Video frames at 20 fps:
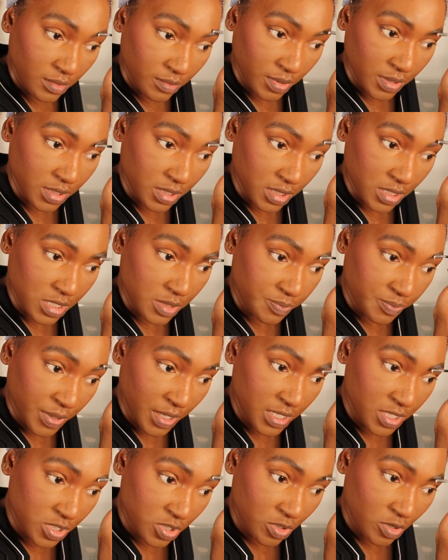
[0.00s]
But this
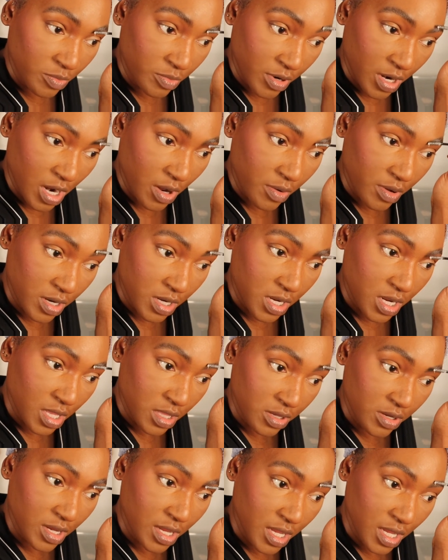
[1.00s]
pencil brow, on the
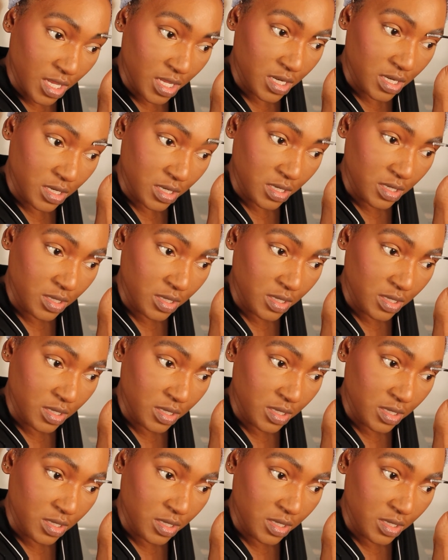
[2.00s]
other hand,